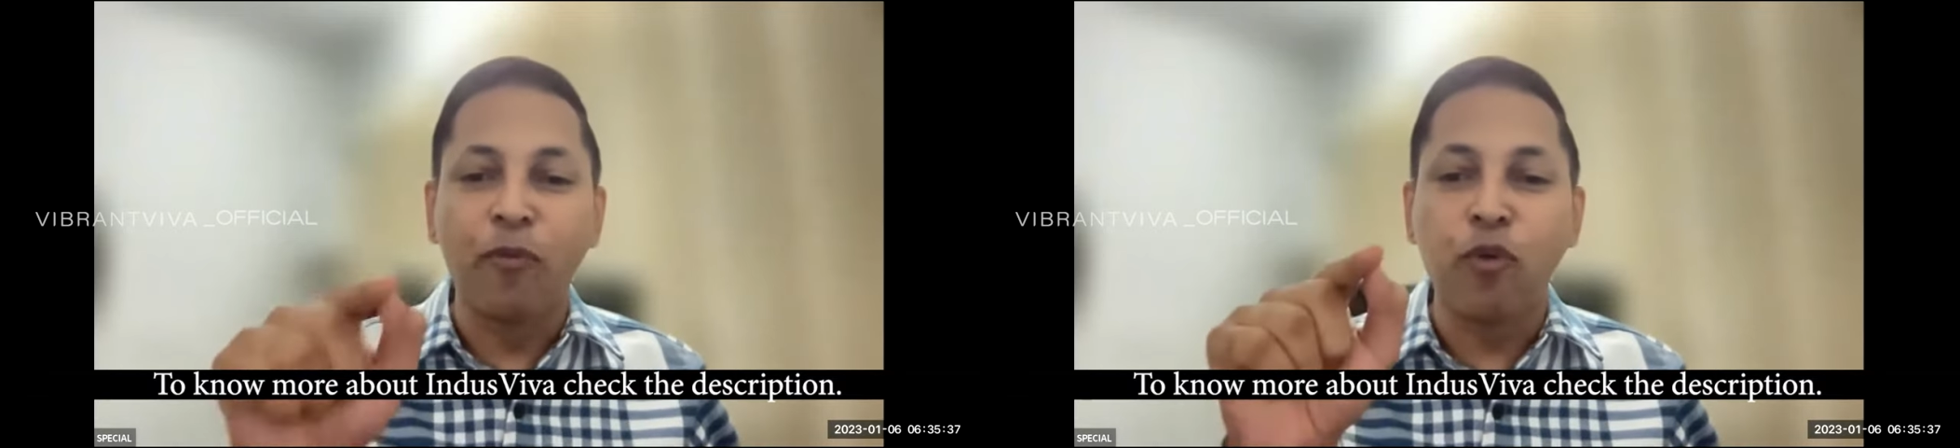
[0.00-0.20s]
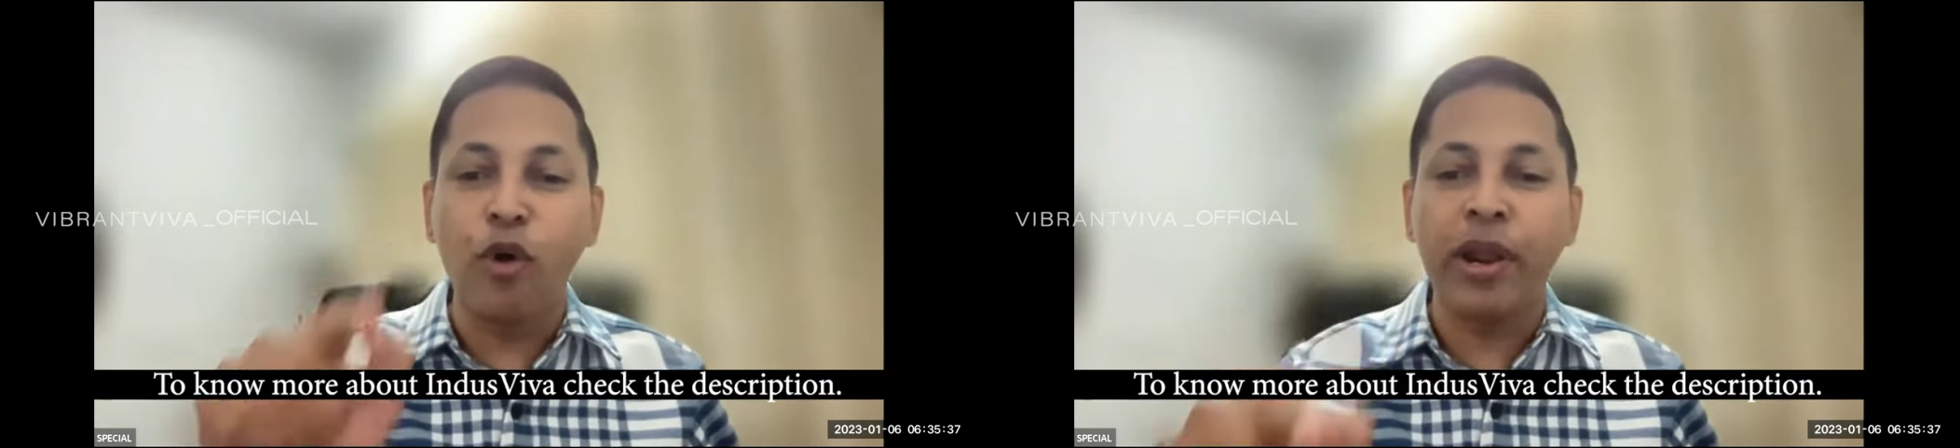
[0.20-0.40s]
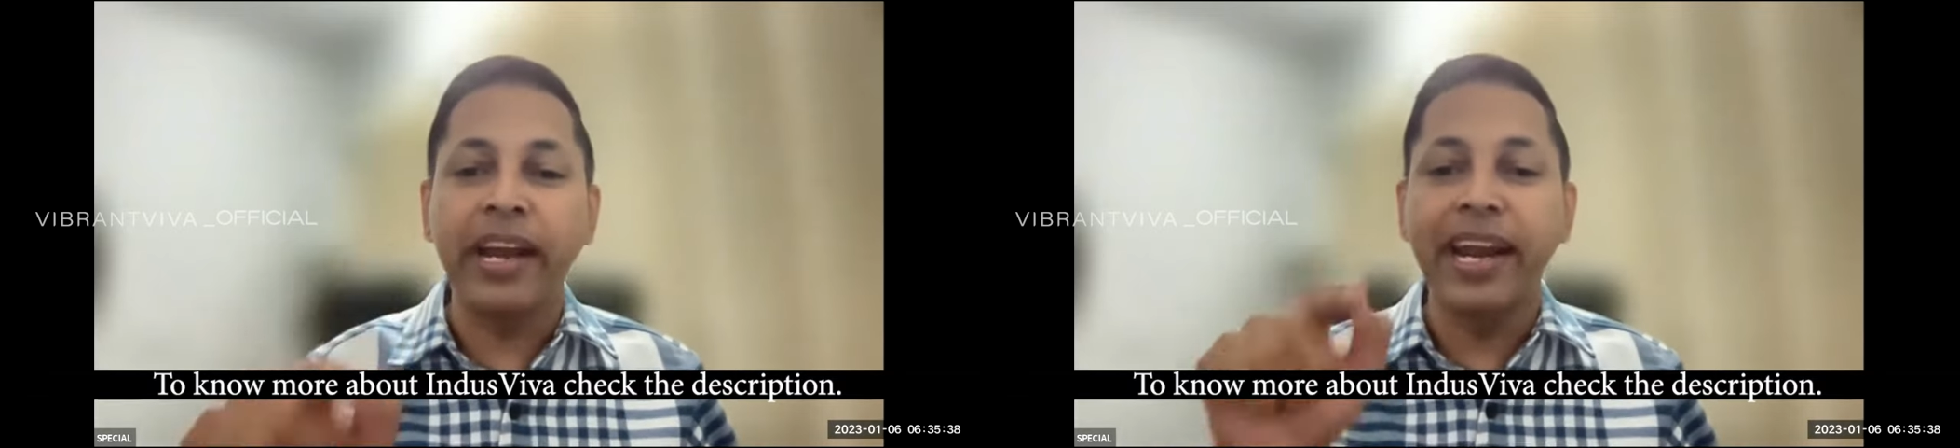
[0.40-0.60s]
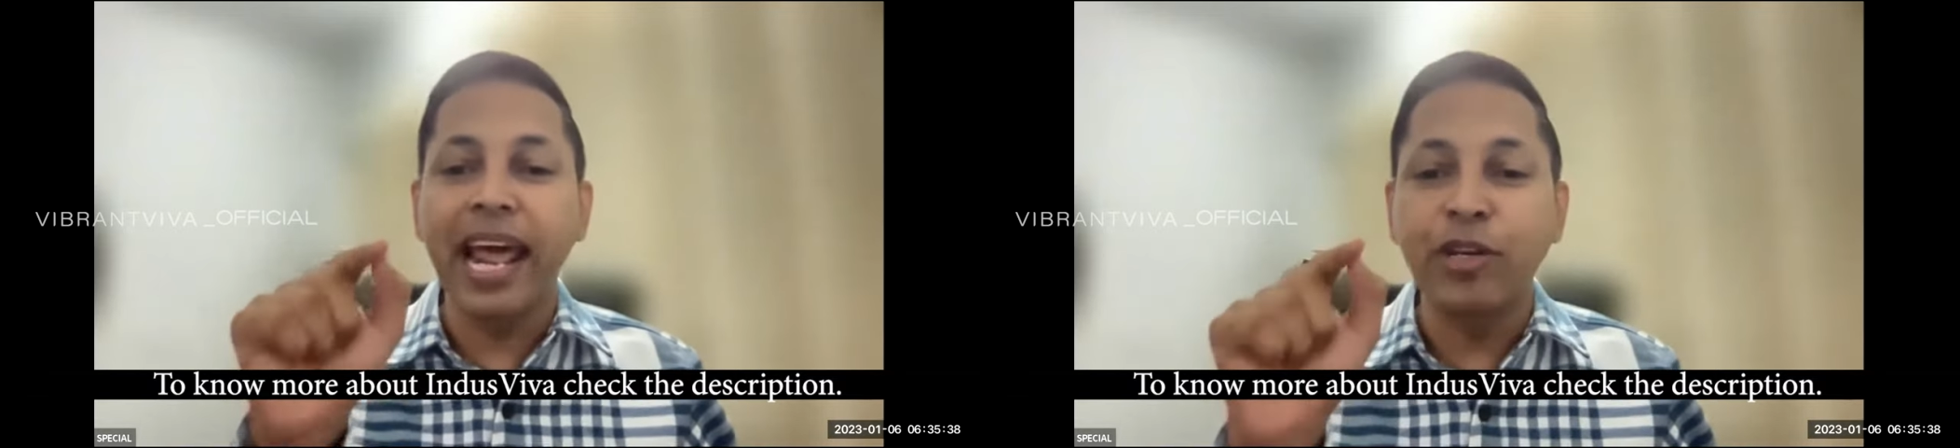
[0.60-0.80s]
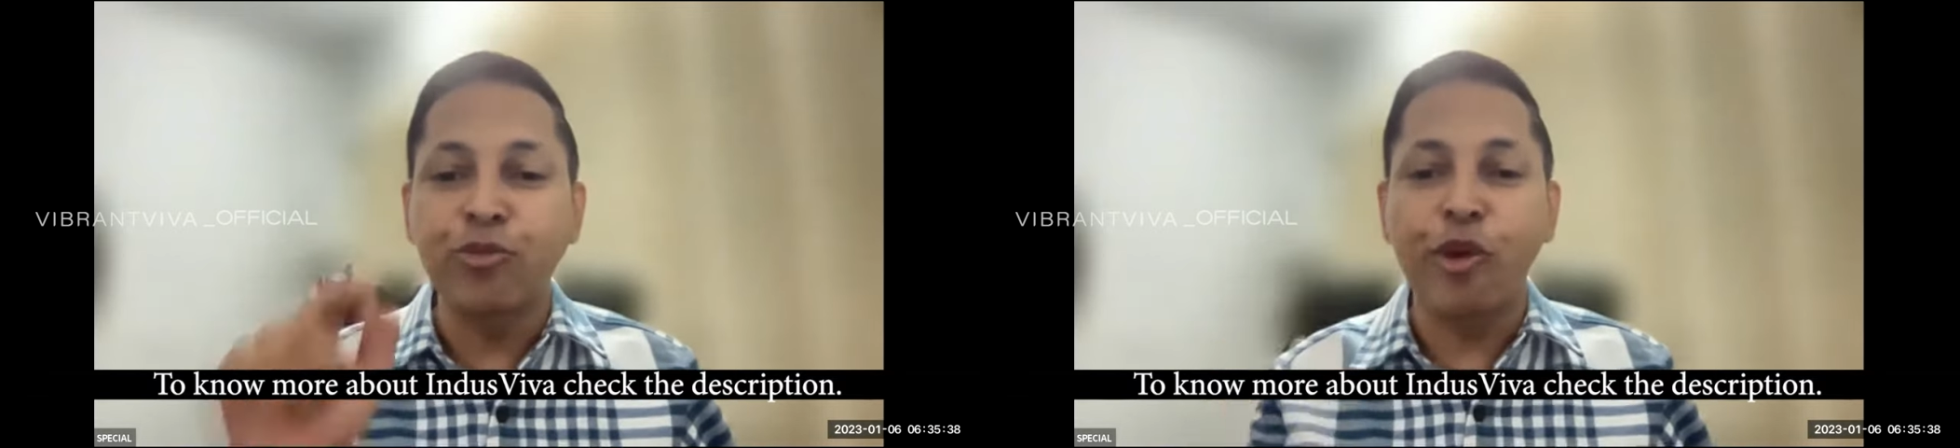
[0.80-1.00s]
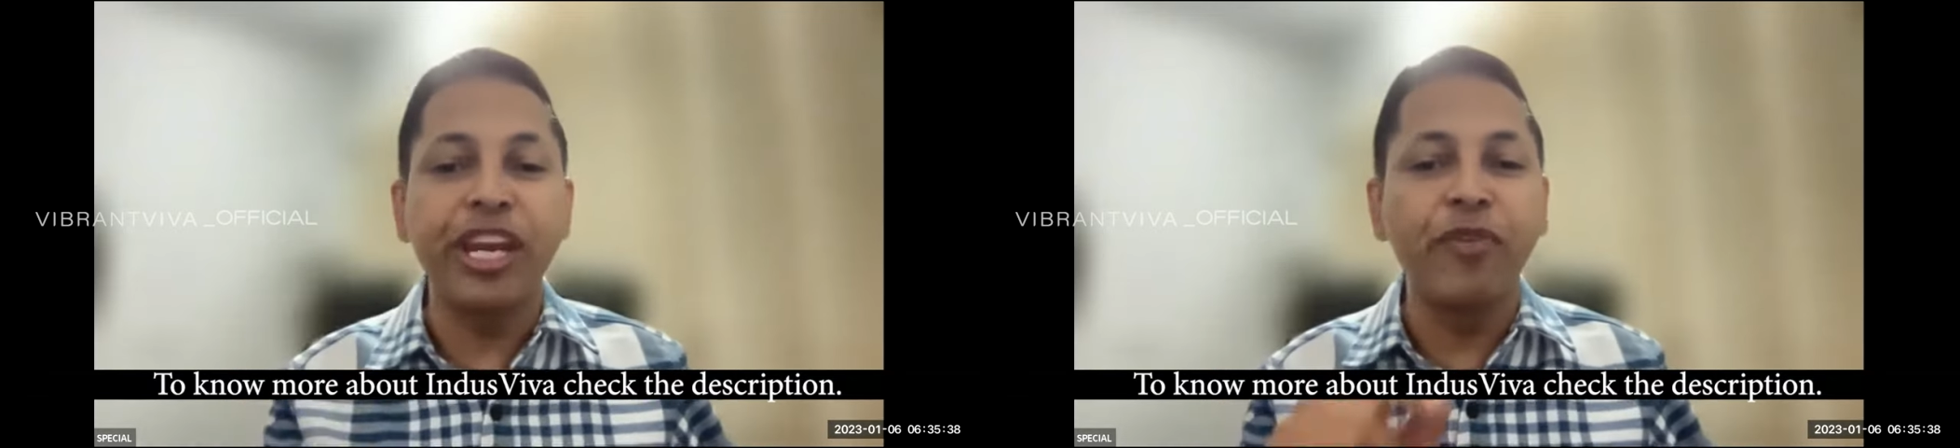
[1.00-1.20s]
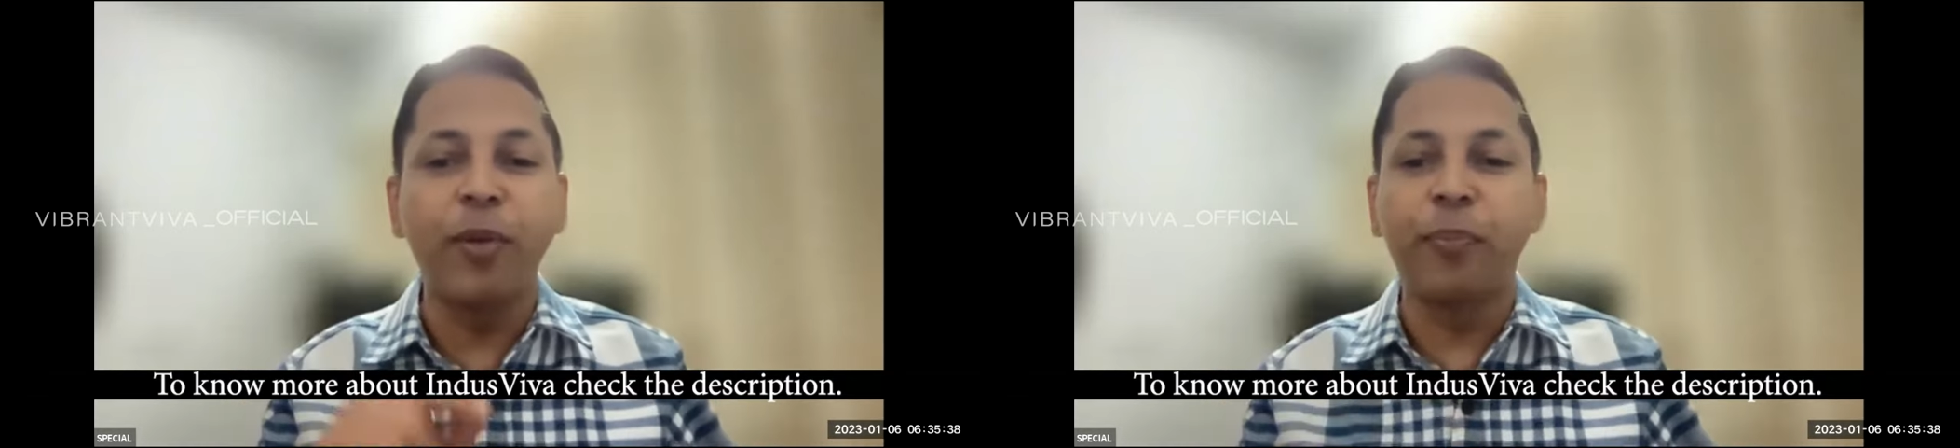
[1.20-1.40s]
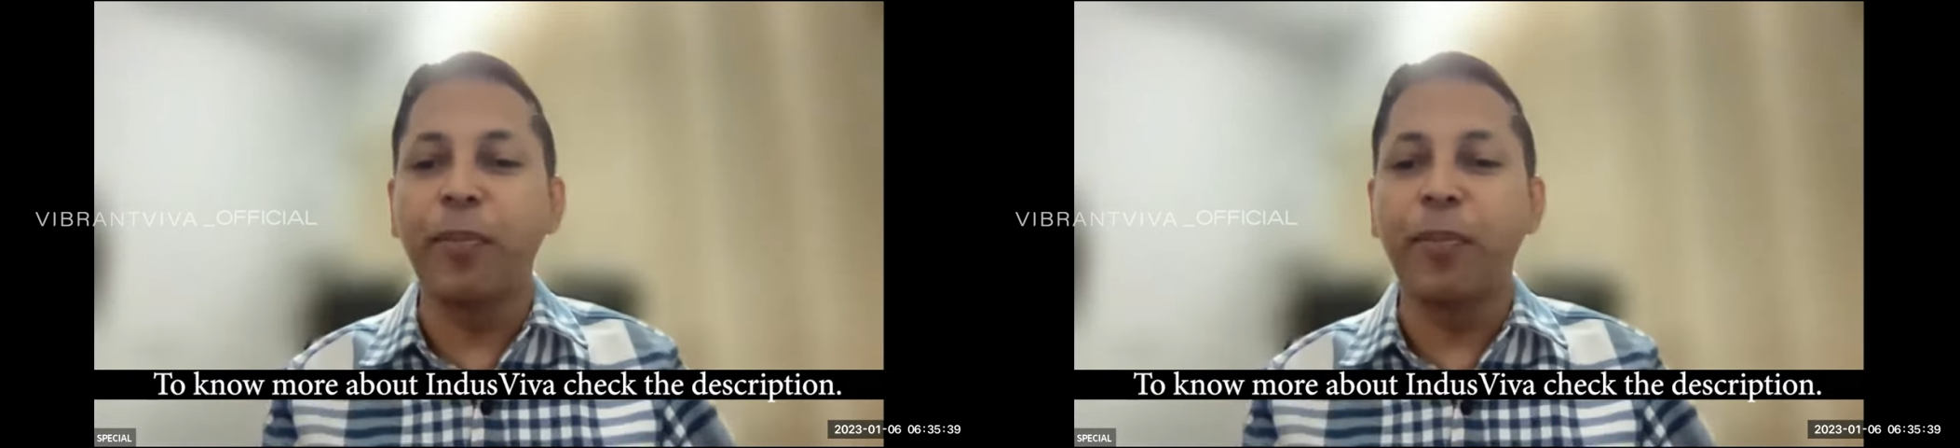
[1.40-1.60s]

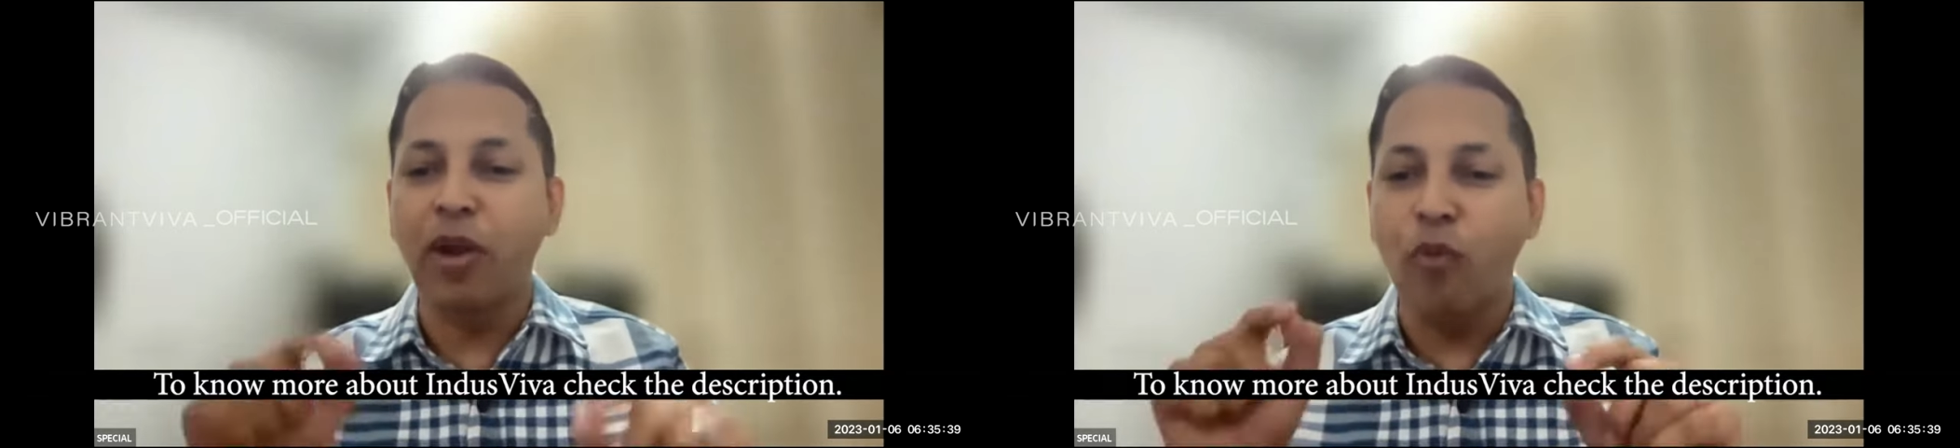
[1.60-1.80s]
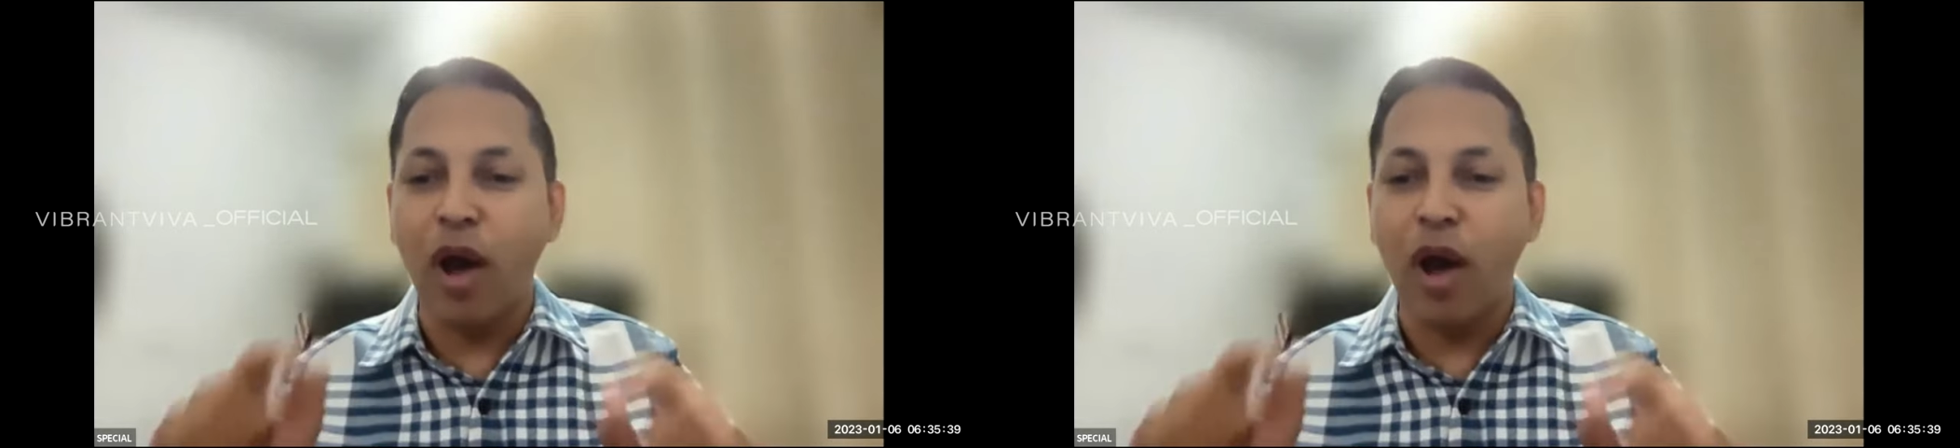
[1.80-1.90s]
421 people are